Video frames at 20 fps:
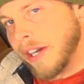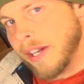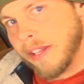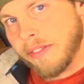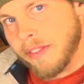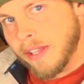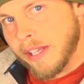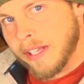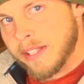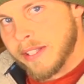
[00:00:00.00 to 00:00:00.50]
in
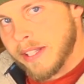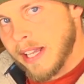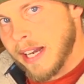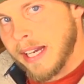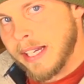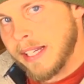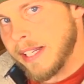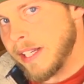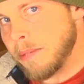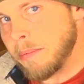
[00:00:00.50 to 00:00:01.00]
this that I
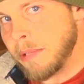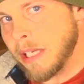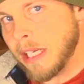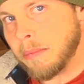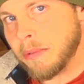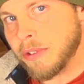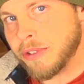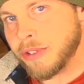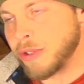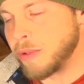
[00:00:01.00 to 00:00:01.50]
need to be
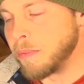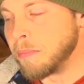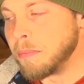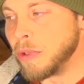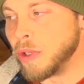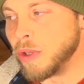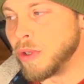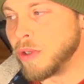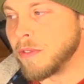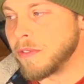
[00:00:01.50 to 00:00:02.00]
able to
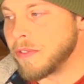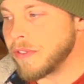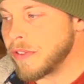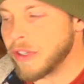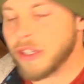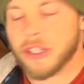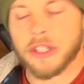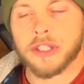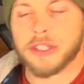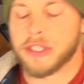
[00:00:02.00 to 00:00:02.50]
move the
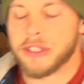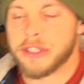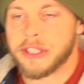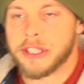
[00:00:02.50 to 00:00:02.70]
cushions